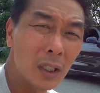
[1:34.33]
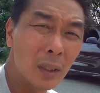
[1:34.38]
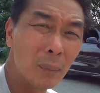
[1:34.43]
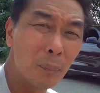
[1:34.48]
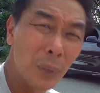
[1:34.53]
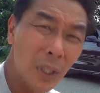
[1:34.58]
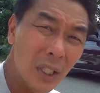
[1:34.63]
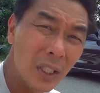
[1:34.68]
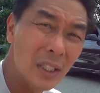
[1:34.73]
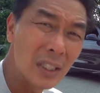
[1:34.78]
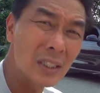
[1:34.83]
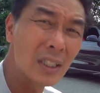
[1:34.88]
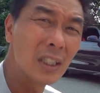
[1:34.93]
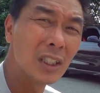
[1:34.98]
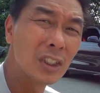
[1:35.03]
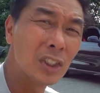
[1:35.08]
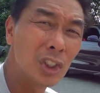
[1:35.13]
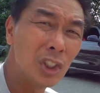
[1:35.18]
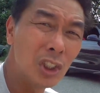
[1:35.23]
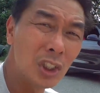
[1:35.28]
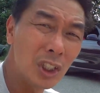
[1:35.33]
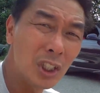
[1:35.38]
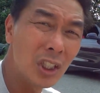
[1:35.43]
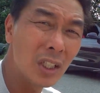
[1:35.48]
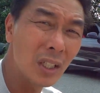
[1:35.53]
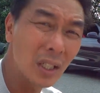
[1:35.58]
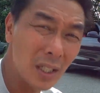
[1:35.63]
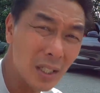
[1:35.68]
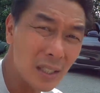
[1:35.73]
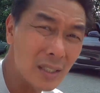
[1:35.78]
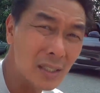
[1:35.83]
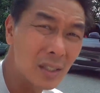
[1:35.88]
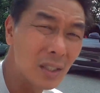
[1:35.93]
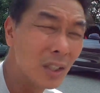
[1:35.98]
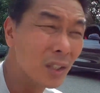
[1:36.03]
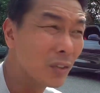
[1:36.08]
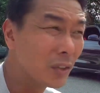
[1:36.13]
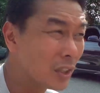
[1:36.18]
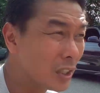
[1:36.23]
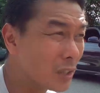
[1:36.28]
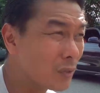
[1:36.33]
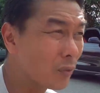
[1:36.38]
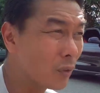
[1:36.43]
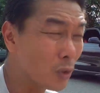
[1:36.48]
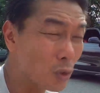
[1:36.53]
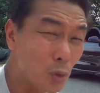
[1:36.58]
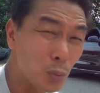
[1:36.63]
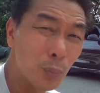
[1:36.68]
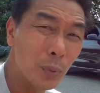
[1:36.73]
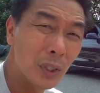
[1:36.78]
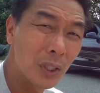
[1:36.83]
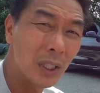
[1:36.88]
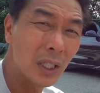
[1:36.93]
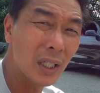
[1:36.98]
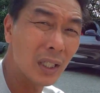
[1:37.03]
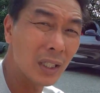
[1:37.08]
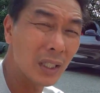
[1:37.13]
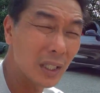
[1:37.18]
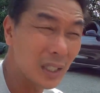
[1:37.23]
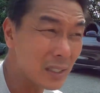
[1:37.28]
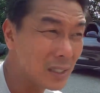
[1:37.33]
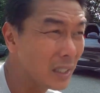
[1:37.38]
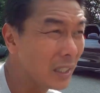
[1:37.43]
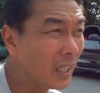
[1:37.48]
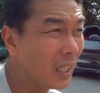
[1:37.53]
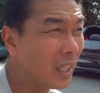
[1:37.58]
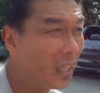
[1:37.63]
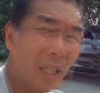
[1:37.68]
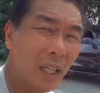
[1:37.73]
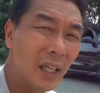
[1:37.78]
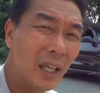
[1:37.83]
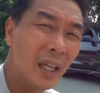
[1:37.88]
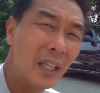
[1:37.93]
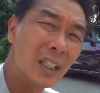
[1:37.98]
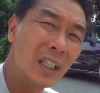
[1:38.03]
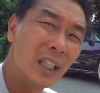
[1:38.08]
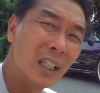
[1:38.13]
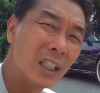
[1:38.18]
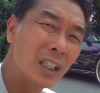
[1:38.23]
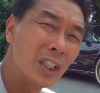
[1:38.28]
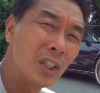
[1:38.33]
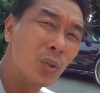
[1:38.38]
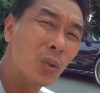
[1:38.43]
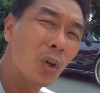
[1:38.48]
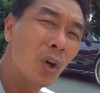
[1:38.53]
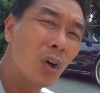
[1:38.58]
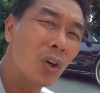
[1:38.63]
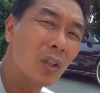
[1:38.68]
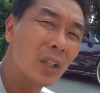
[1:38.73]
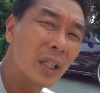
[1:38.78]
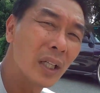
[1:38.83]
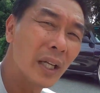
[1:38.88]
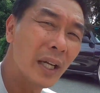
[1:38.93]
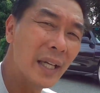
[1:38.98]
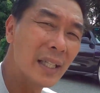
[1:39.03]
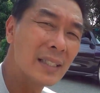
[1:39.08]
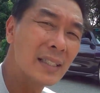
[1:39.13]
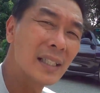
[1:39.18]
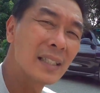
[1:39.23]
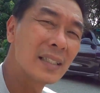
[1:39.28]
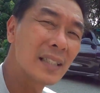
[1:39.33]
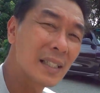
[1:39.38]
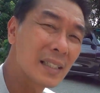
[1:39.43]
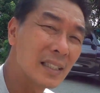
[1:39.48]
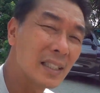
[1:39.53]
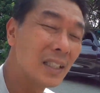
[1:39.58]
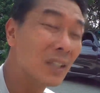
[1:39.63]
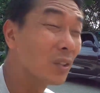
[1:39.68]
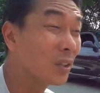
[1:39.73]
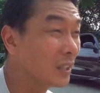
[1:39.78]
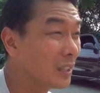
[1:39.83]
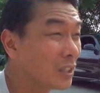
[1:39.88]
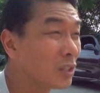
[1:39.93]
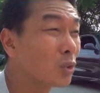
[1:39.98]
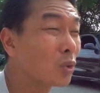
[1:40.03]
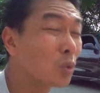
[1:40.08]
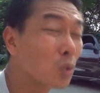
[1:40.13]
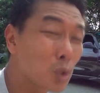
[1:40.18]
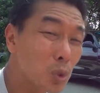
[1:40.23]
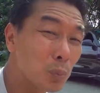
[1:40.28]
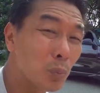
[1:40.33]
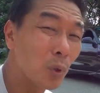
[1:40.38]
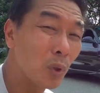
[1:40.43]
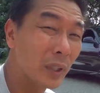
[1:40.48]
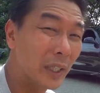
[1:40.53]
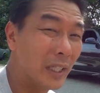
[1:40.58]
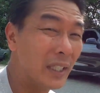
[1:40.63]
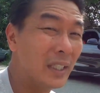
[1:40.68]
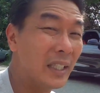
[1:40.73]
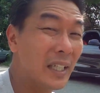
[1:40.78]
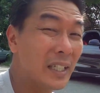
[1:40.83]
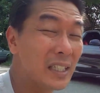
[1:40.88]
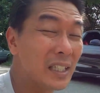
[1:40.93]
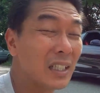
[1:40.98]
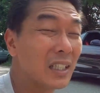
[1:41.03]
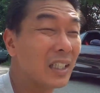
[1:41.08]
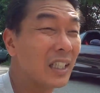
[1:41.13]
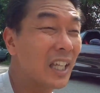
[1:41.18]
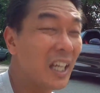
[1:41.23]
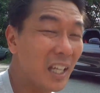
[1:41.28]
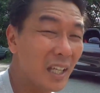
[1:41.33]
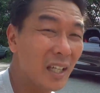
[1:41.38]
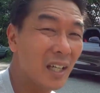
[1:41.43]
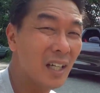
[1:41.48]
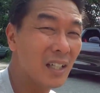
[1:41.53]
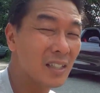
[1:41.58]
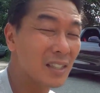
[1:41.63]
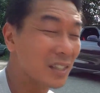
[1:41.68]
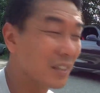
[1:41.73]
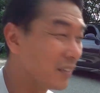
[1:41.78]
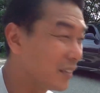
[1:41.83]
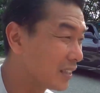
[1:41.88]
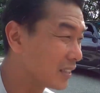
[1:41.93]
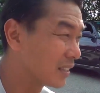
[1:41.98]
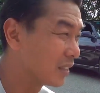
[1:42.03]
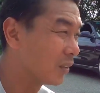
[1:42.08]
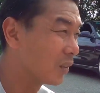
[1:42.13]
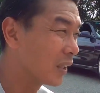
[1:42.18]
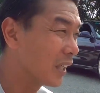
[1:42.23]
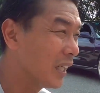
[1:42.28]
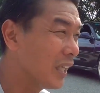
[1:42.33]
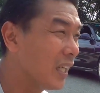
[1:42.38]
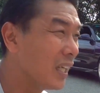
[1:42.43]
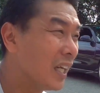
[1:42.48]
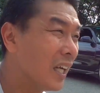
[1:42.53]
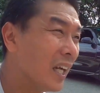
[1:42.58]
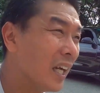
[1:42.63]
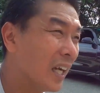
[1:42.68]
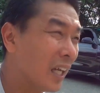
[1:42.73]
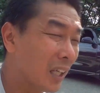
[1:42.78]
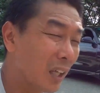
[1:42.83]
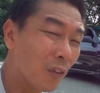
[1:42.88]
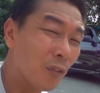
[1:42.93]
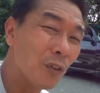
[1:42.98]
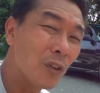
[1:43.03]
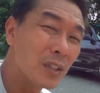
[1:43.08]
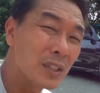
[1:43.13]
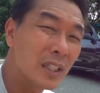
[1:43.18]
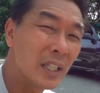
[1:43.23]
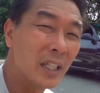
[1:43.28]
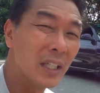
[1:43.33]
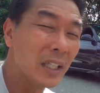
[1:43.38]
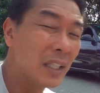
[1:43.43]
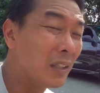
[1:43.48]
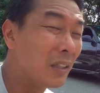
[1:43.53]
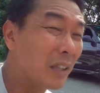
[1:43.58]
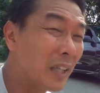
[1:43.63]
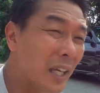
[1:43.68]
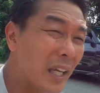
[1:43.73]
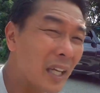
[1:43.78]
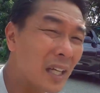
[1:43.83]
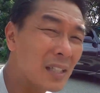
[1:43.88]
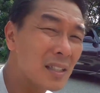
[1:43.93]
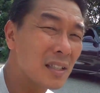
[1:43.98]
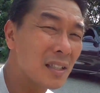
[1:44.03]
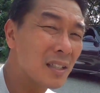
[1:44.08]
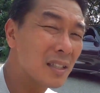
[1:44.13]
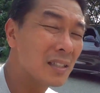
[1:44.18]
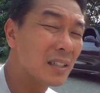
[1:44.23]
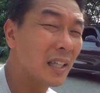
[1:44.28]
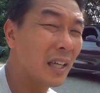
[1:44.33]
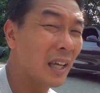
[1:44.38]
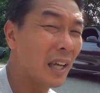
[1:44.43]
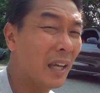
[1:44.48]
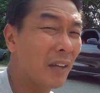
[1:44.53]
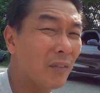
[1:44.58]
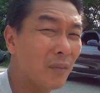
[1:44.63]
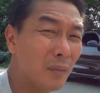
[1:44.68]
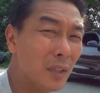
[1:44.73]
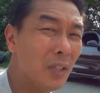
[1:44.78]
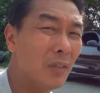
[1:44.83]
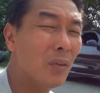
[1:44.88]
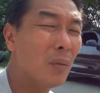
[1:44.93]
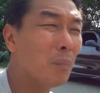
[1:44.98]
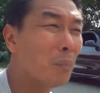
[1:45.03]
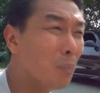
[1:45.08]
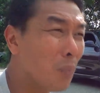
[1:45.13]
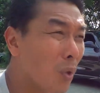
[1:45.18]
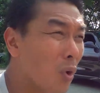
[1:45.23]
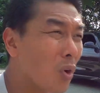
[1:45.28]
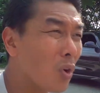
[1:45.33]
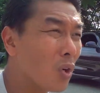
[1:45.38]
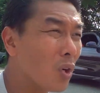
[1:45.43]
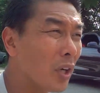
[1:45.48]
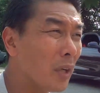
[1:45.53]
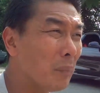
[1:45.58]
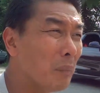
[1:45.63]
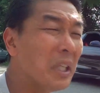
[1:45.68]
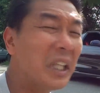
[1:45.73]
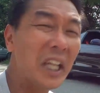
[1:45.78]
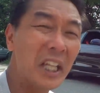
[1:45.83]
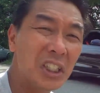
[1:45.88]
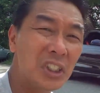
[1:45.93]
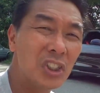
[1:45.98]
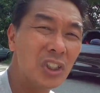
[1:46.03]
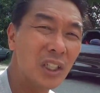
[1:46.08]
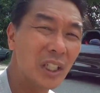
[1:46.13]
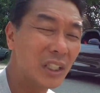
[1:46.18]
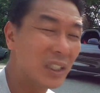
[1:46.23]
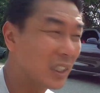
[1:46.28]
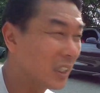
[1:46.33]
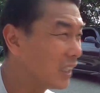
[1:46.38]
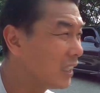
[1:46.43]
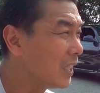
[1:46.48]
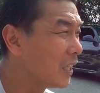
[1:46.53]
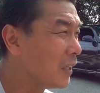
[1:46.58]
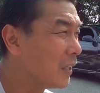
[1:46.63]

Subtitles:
big, it's a GT class, it's for sport car class. And the new Honda S660 is too small, and there is a K car series, okay. And of course, there in K car series they have even more mid-engine, I think.